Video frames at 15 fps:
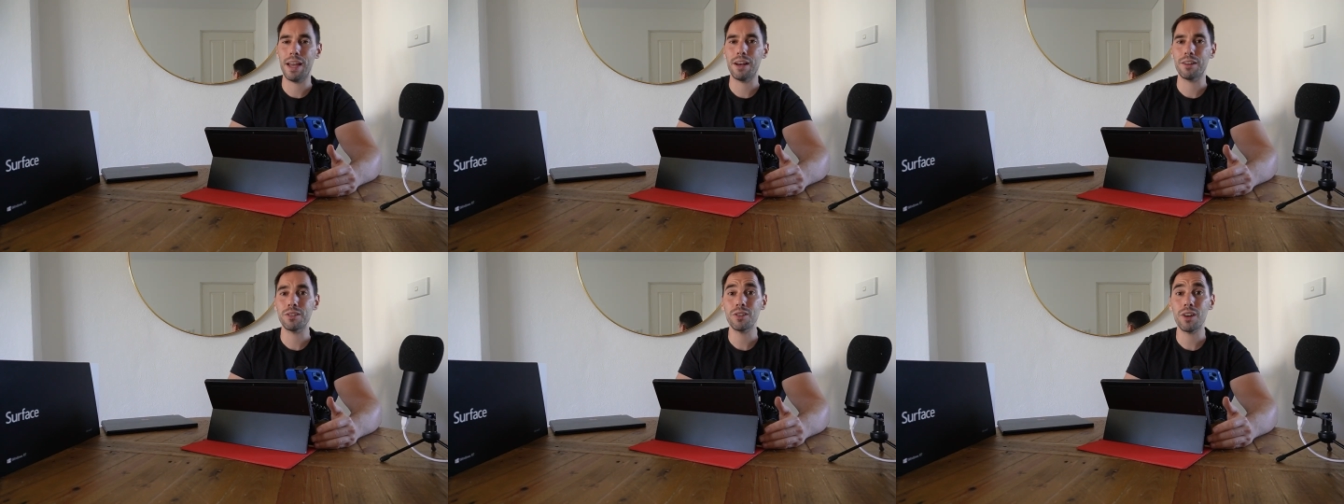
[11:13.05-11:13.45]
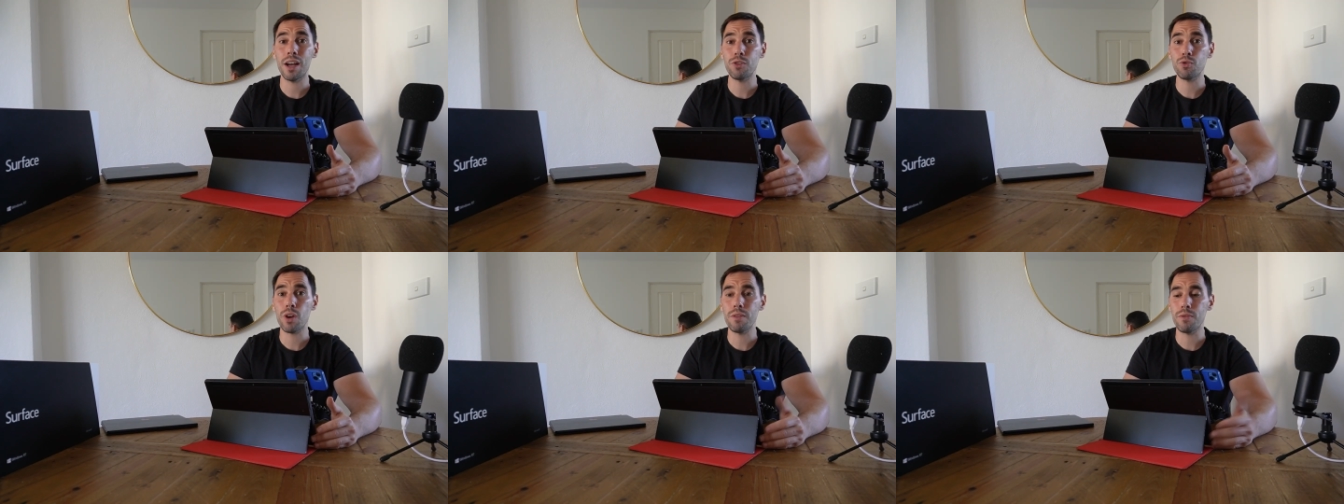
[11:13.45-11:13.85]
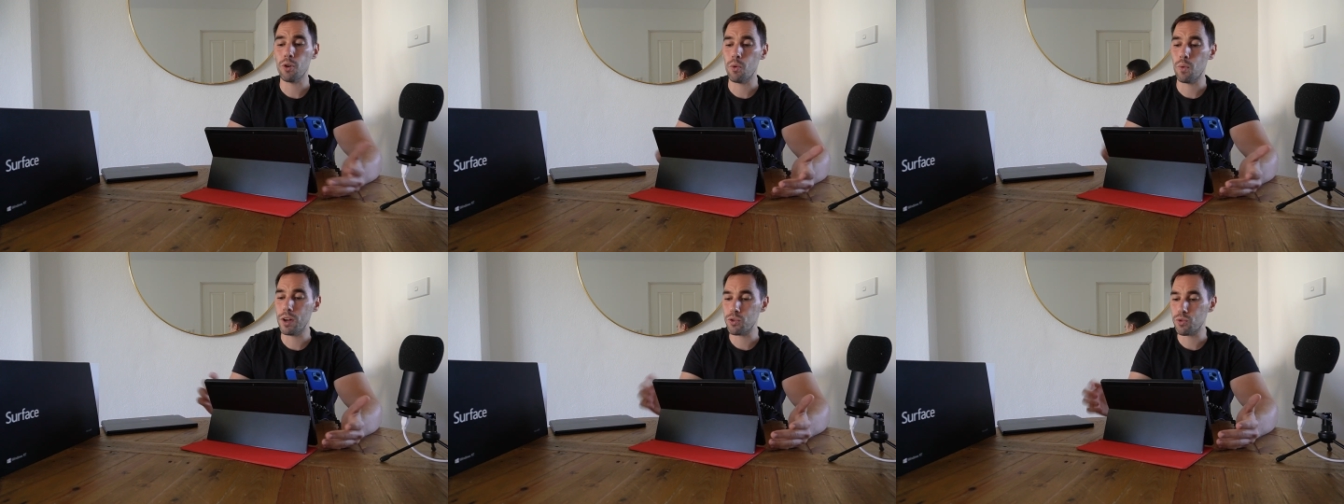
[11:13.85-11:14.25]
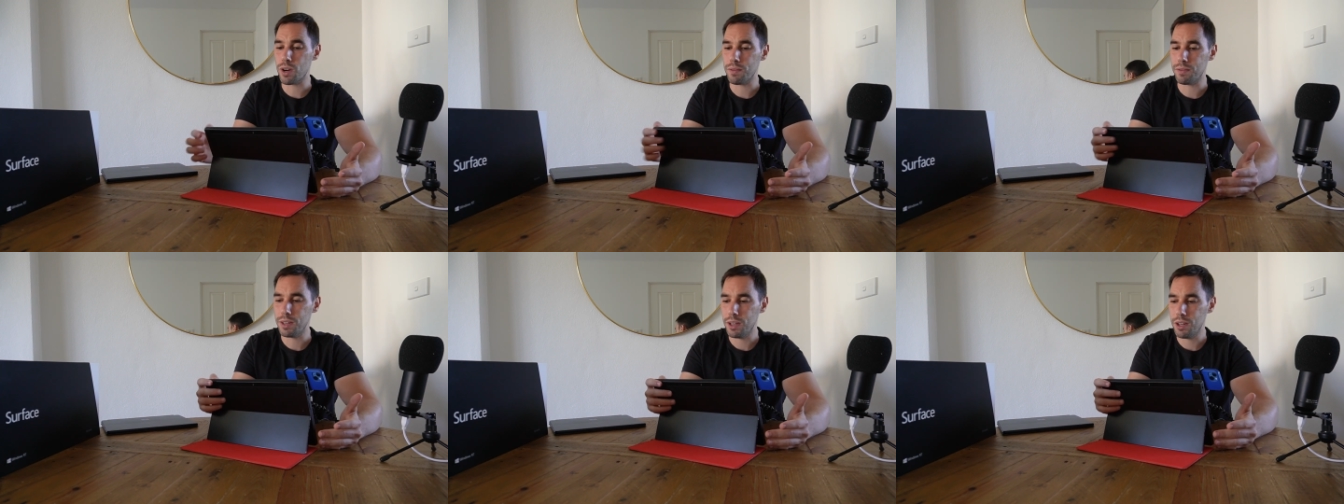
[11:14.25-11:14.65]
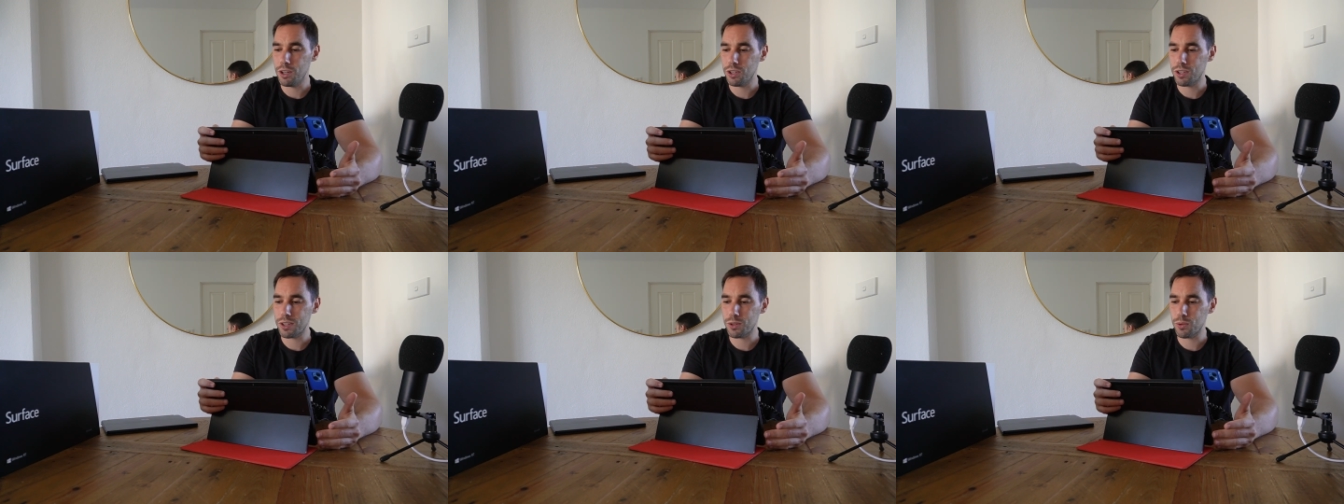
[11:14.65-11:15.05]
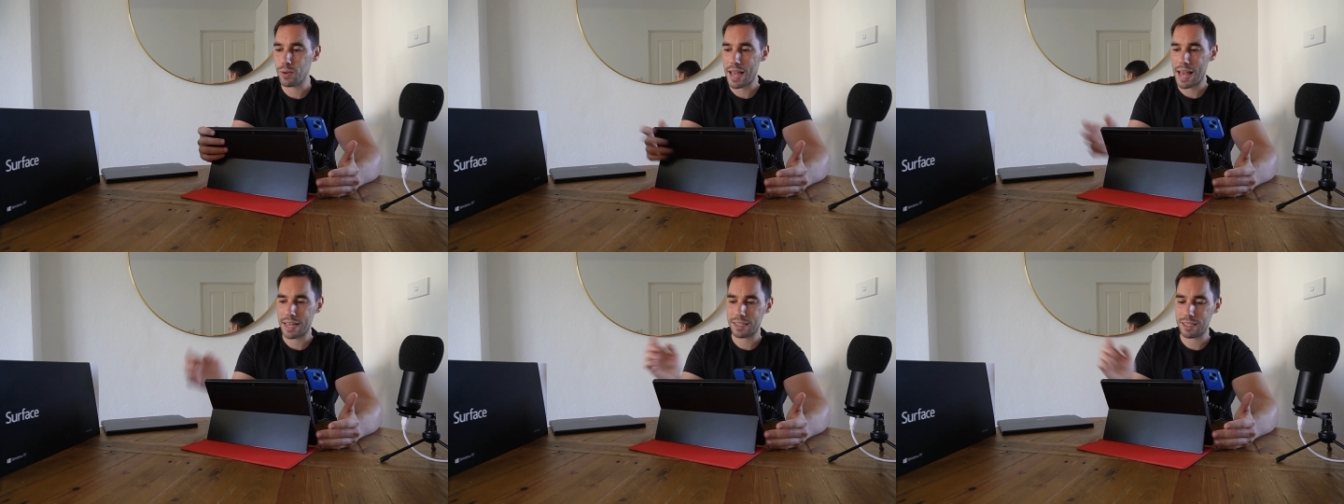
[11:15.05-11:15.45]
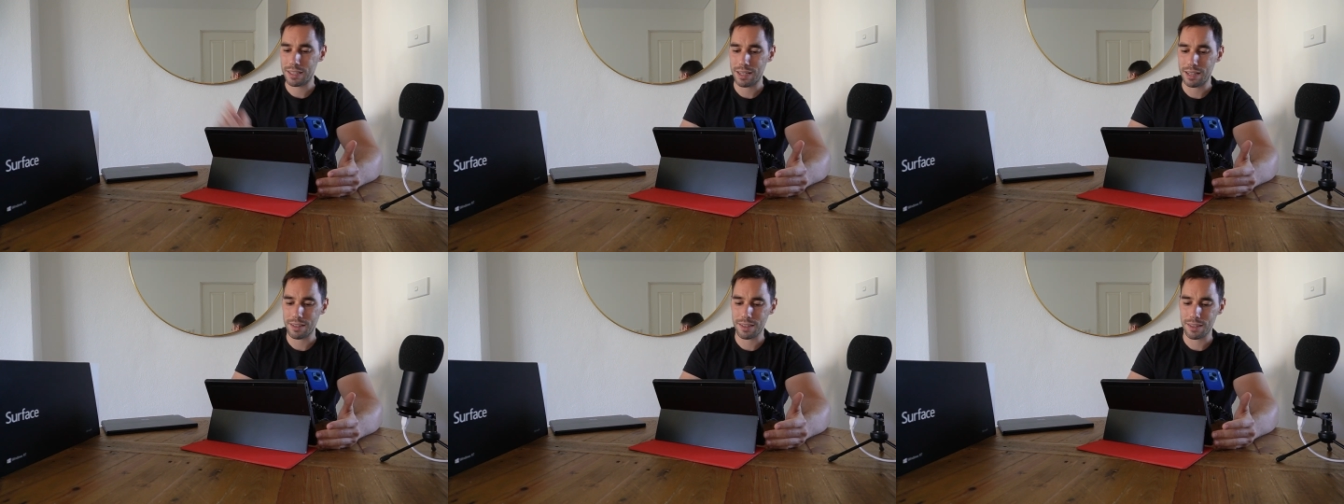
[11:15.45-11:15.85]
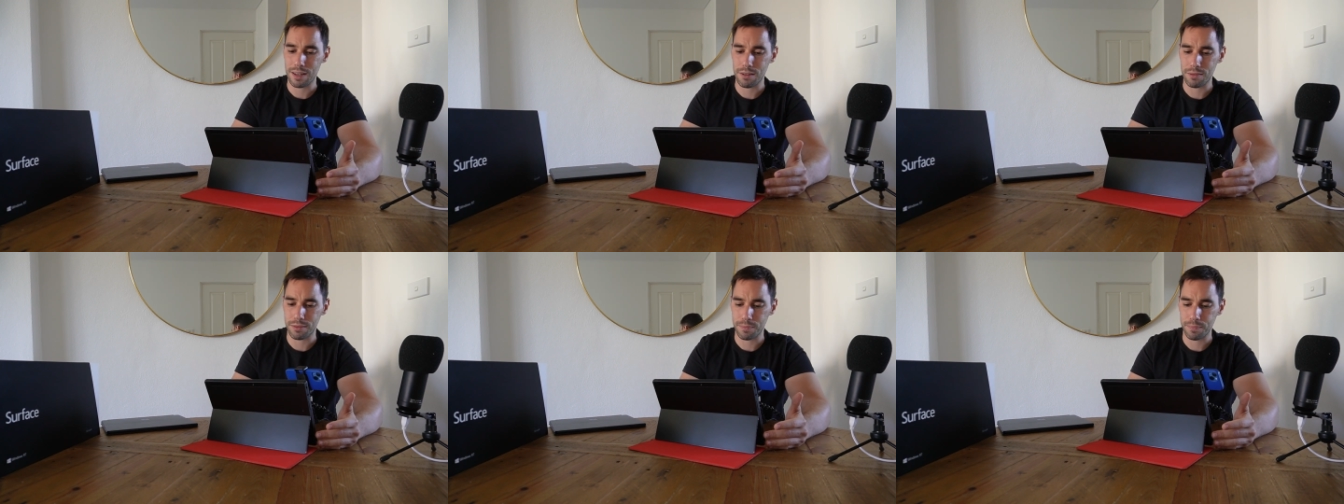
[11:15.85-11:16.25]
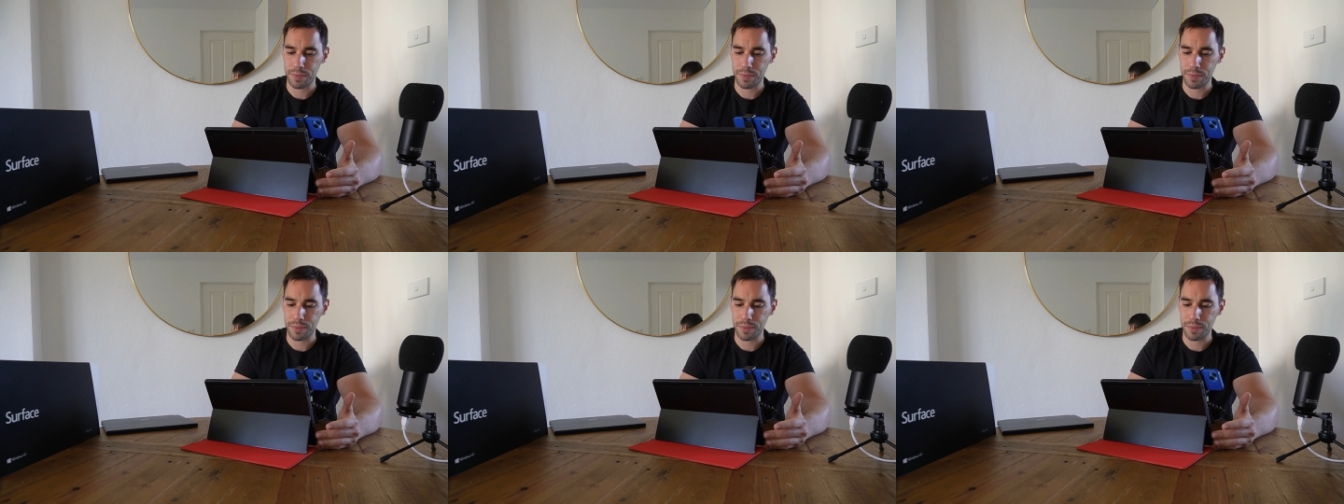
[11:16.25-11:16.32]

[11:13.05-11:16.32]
our SkyDrive or OneDrive to still access our stuff.